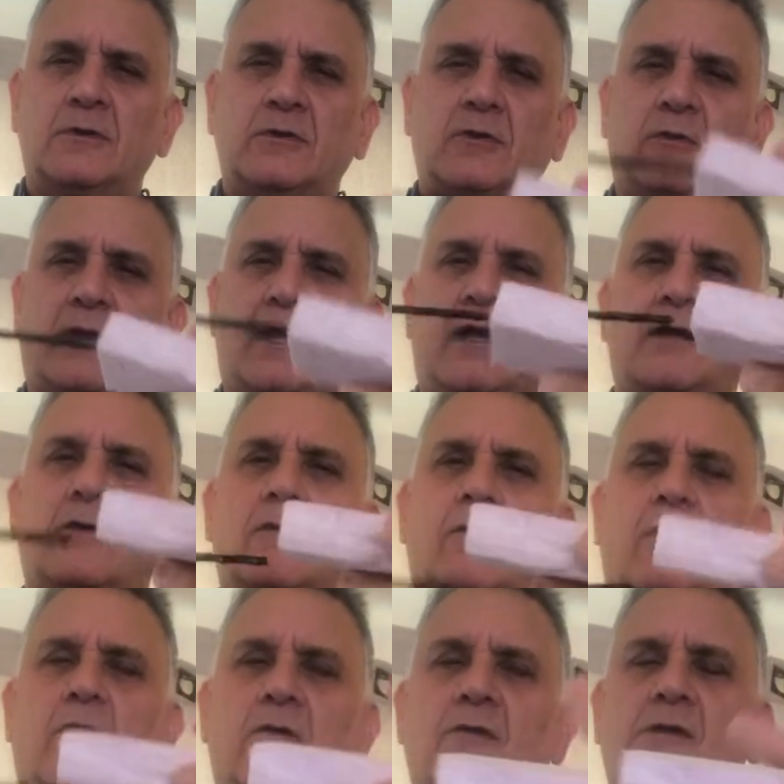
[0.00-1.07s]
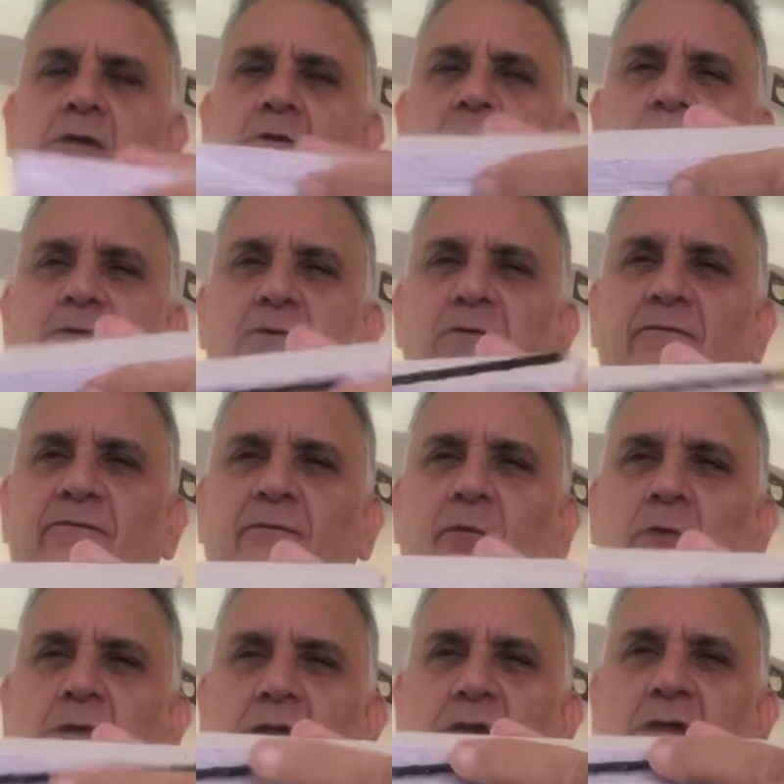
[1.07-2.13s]
to handle all the structural
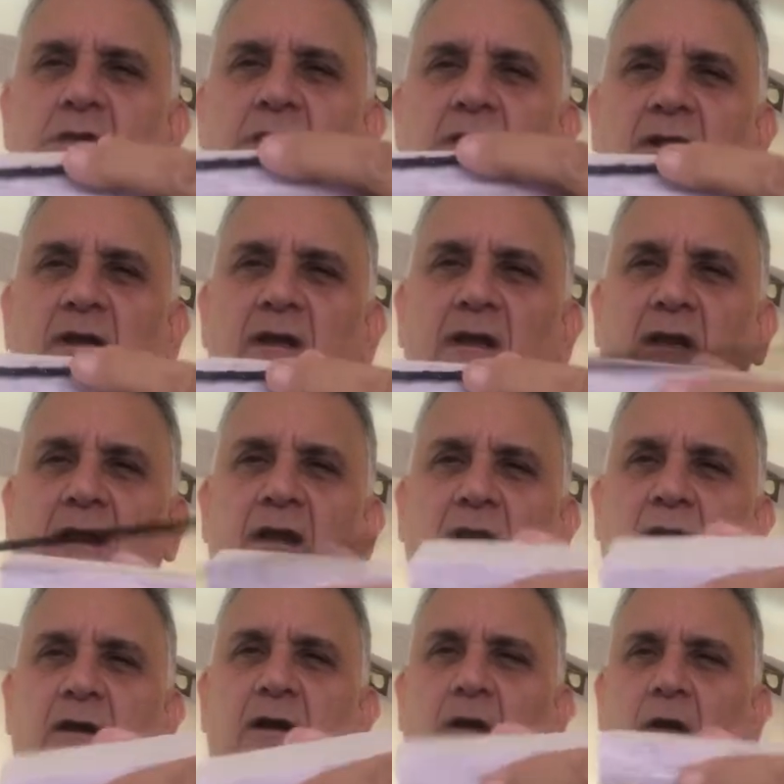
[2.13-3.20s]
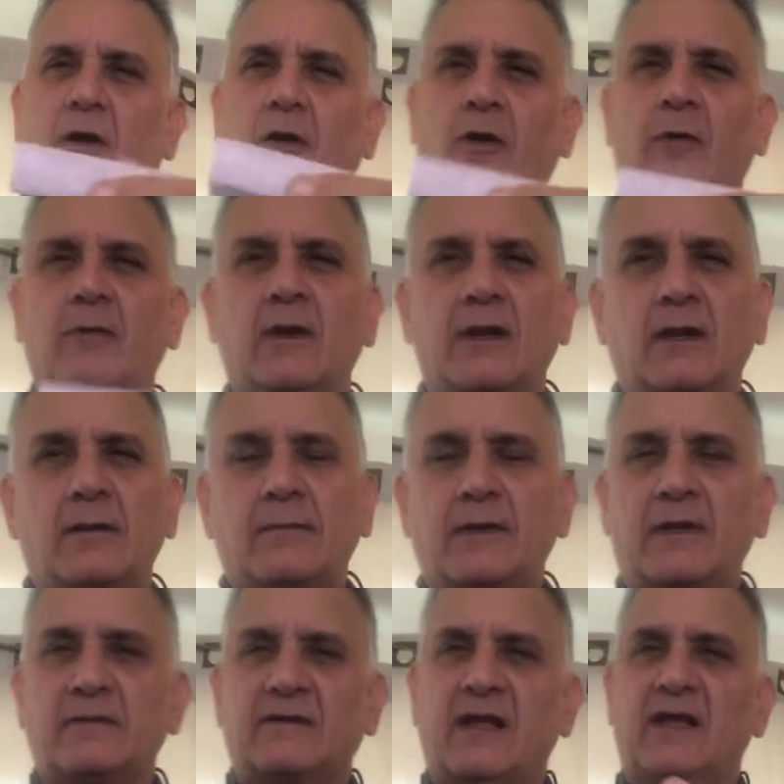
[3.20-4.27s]
forces that are
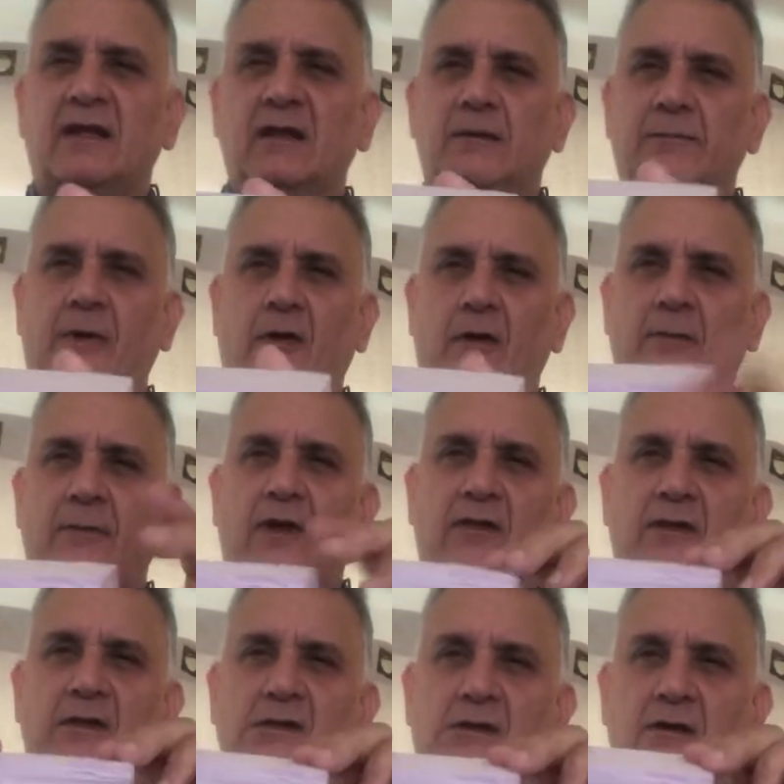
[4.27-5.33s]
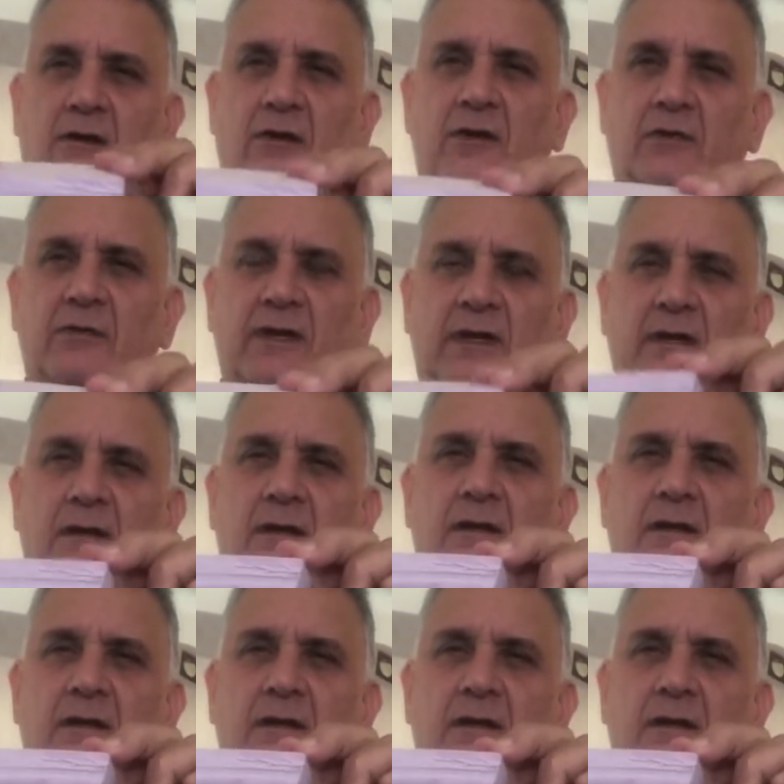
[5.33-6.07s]
taken upon by this concrete.